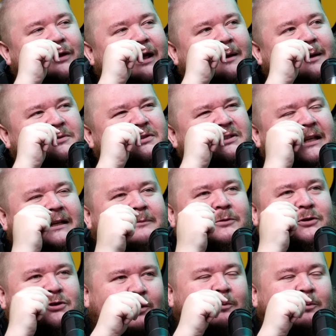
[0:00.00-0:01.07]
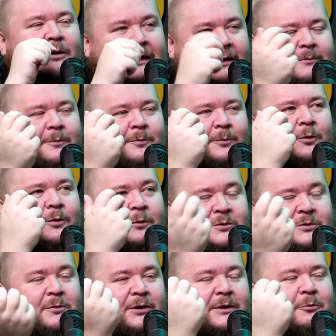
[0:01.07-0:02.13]
time sticking my jumper like put, it
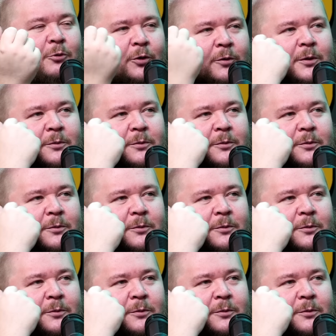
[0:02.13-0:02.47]
was a Monday morning.